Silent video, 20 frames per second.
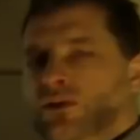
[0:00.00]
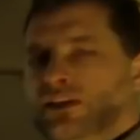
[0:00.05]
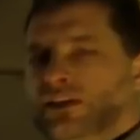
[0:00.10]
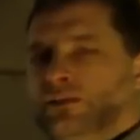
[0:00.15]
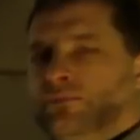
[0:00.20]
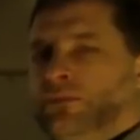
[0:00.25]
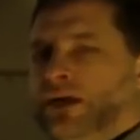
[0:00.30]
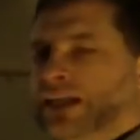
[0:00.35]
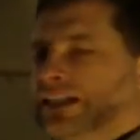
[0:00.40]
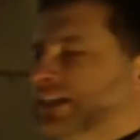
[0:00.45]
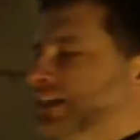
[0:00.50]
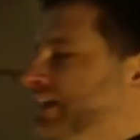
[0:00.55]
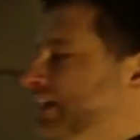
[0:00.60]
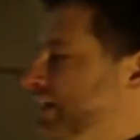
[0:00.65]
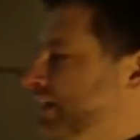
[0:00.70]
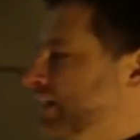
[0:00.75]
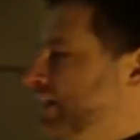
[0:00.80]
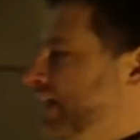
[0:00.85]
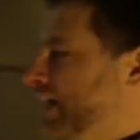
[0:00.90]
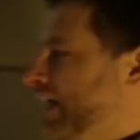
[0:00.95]
it's a plastic,
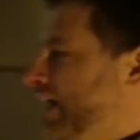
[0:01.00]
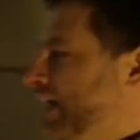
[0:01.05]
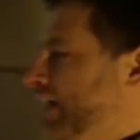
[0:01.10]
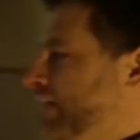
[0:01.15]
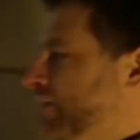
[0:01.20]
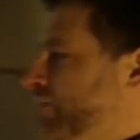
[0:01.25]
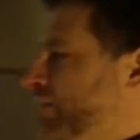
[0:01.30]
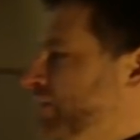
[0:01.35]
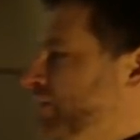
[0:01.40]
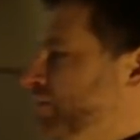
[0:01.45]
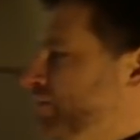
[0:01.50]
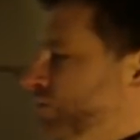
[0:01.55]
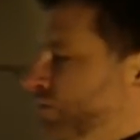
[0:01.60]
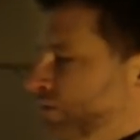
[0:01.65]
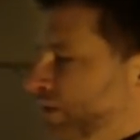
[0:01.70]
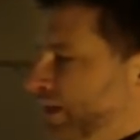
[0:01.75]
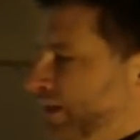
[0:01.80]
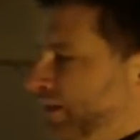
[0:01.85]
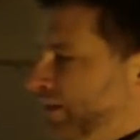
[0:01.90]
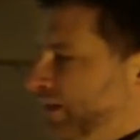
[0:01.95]
and when
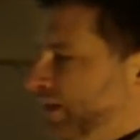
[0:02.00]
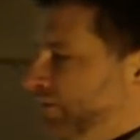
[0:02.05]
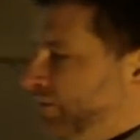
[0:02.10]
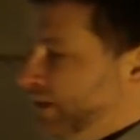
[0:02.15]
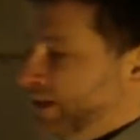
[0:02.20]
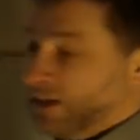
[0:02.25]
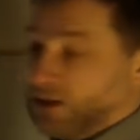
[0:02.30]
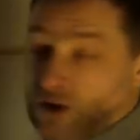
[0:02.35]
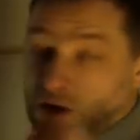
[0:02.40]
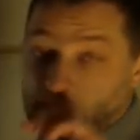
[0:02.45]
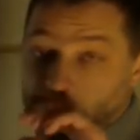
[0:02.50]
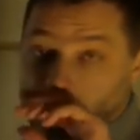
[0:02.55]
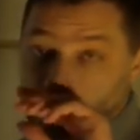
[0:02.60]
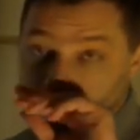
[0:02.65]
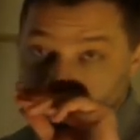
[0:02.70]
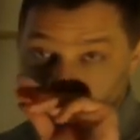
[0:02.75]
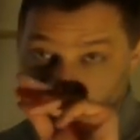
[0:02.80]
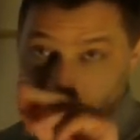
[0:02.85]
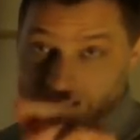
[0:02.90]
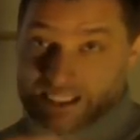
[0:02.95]
in the
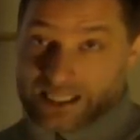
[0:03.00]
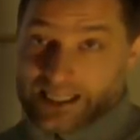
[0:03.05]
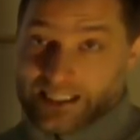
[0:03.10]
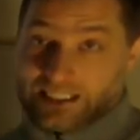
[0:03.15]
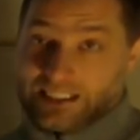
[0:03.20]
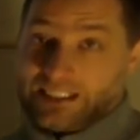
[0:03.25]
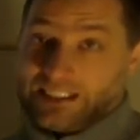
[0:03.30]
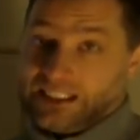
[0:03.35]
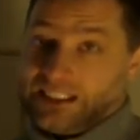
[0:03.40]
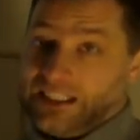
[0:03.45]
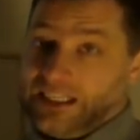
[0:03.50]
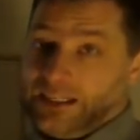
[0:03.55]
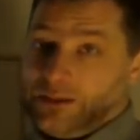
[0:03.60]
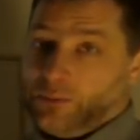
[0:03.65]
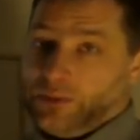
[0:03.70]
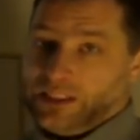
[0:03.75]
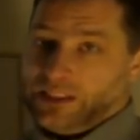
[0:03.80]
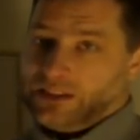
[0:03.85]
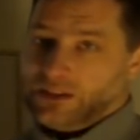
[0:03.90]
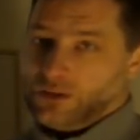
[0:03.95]
uncured state, it is a
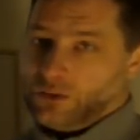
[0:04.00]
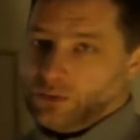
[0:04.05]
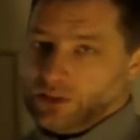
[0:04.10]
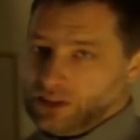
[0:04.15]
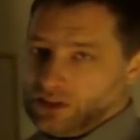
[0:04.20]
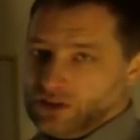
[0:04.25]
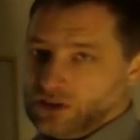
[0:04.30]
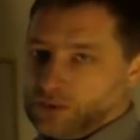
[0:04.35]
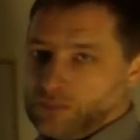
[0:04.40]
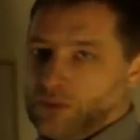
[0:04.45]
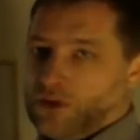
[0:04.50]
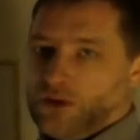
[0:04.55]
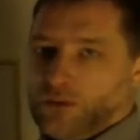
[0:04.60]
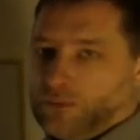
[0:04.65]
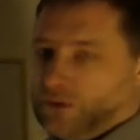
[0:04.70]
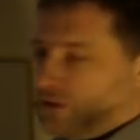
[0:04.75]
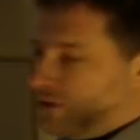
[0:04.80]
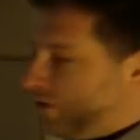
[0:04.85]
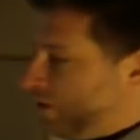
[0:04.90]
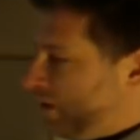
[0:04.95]
liquid, so it's just
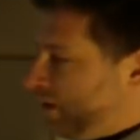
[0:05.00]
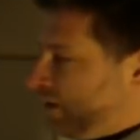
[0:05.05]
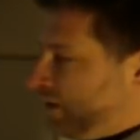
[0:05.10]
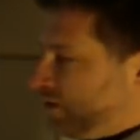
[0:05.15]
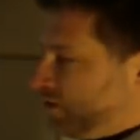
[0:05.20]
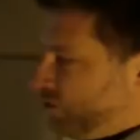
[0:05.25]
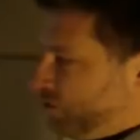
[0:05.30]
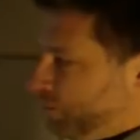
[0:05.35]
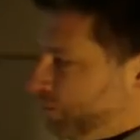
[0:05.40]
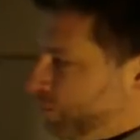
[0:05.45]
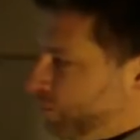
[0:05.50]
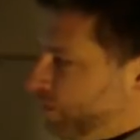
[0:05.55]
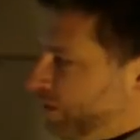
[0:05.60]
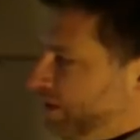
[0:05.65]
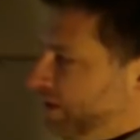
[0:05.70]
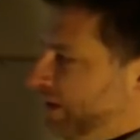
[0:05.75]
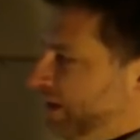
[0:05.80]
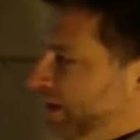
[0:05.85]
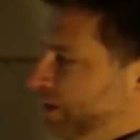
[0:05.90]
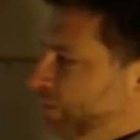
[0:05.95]
monomer. So you pour in
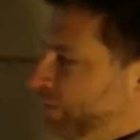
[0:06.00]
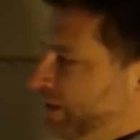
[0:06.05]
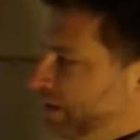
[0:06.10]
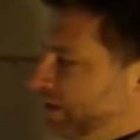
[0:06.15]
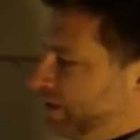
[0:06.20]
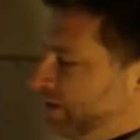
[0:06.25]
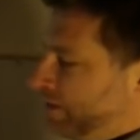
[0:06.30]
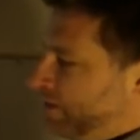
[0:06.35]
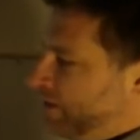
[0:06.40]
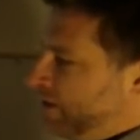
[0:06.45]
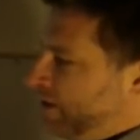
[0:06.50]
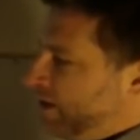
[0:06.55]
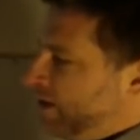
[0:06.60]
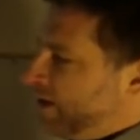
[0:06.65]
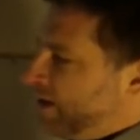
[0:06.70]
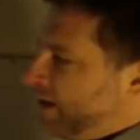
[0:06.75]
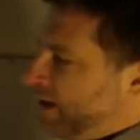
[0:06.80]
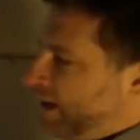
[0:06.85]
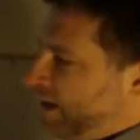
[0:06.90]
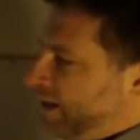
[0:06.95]
the liquid,
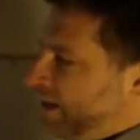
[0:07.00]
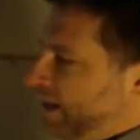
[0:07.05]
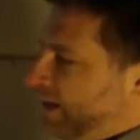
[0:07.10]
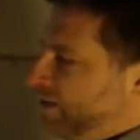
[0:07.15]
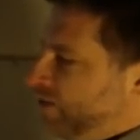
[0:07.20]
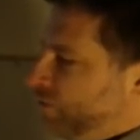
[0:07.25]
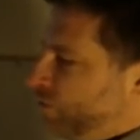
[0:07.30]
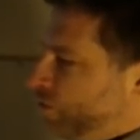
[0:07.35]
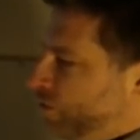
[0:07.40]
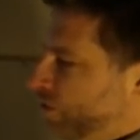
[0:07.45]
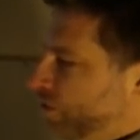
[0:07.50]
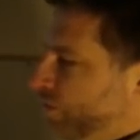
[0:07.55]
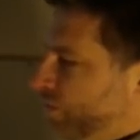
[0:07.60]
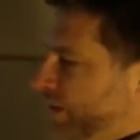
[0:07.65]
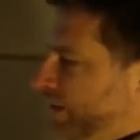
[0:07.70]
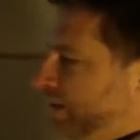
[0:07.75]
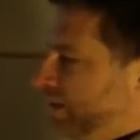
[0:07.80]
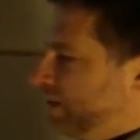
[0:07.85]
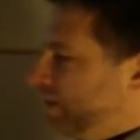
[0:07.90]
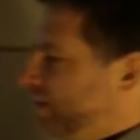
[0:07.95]
and then you cure
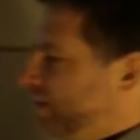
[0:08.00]
it,